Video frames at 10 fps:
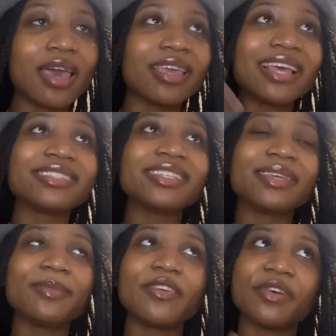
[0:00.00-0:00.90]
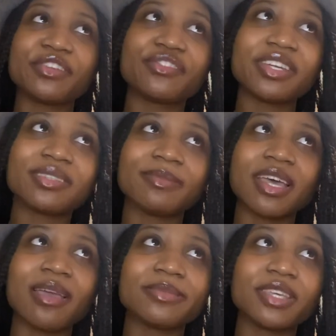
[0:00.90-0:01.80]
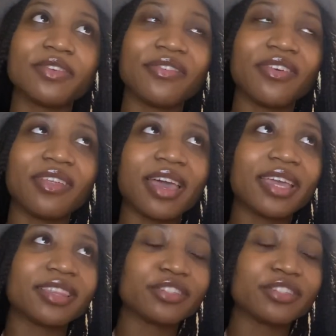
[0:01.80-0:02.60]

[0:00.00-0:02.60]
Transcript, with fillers: yes it can be frustrating sometimes if you feel like